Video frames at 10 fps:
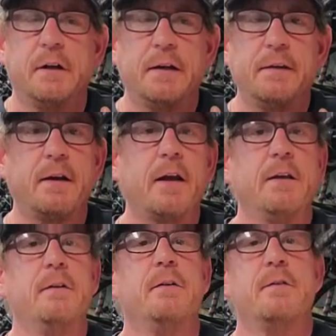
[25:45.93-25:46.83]
And
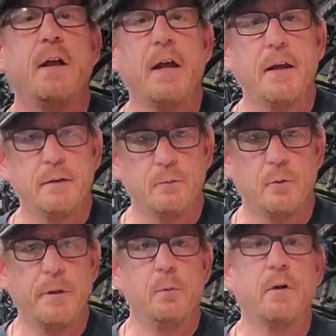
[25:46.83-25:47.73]
then
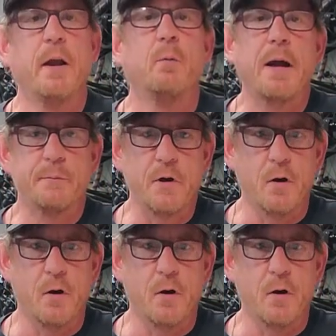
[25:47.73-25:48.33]
will be when I wrap the